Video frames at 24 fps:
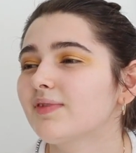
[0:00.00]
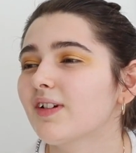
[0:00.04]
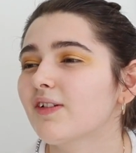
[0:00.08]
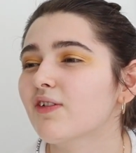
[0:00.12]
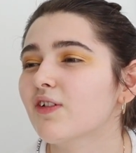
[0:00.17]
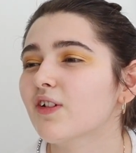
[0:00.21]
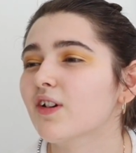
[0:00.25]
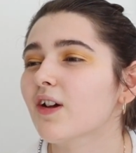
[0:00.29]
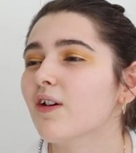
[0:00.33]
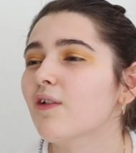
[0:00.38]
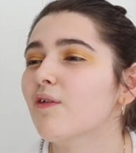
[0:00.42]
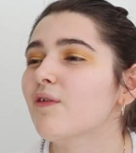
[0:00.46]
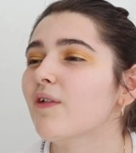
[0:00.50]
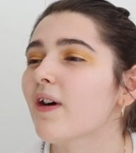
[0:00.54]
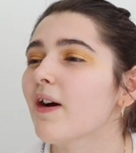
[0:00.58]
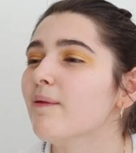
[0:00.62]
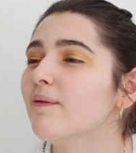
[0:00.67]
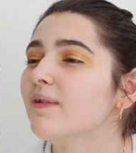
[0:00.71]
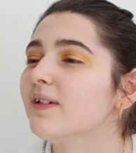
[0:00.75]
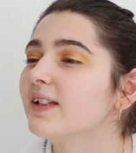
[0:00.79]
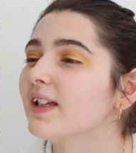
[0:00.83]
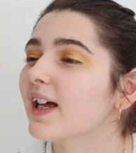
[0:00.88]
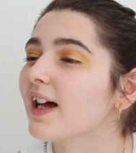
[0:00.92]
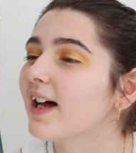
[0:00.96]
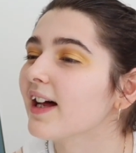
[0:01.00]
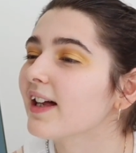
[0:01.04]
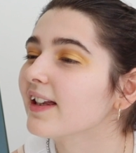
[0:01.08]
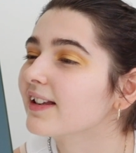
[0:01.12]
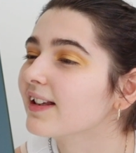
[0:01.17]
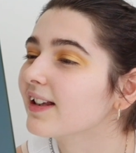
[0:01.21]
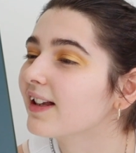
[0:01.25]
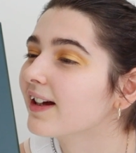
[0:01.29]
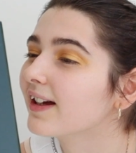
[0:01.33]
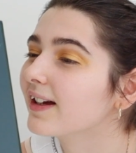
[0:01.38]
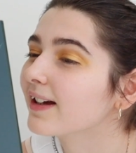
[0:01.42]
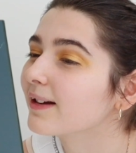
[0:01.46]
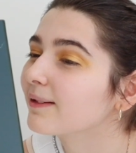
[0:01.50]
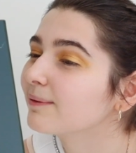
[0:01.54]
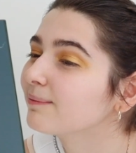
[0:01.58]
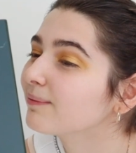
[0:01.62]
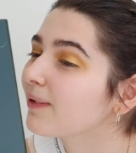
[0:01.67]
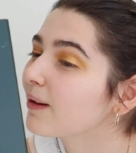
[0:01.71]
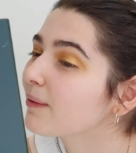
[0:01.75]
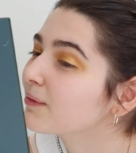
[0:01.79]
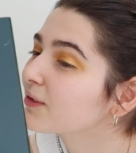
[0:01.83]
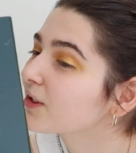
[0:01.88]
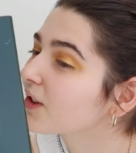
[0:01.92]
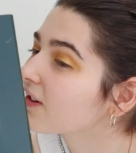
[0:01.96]
I've got a little way upstairs. Like,
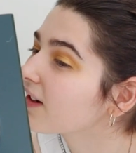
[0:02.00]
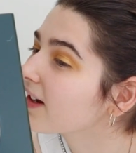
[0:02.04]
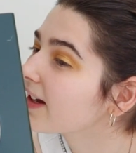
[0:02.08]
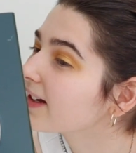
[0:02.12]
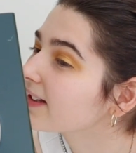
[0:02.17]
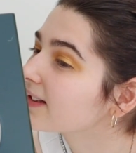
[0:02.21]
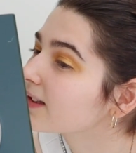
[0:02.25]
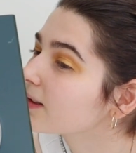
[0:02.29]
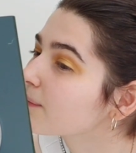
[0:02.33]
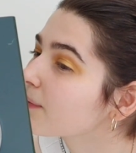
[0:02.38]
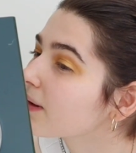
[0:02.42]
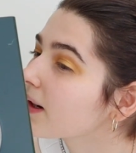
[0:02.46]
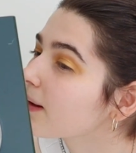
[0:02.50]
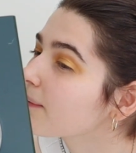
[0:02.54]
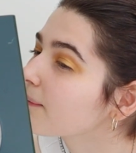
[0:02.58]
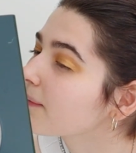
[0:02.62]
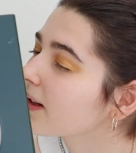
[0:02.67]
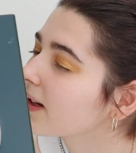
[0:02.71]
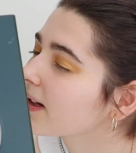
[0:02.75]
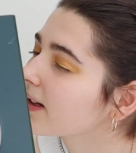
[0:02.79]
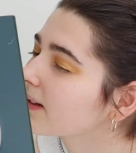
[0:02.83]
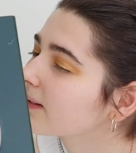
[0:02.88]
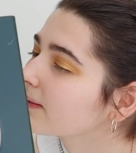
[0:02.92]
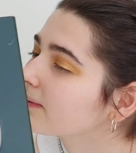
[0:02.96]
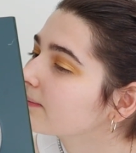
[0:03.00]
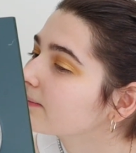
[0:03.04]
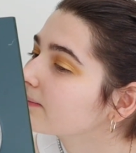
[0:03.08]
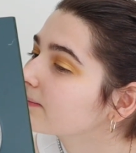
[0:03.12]
I'm so lazy, but I'm like,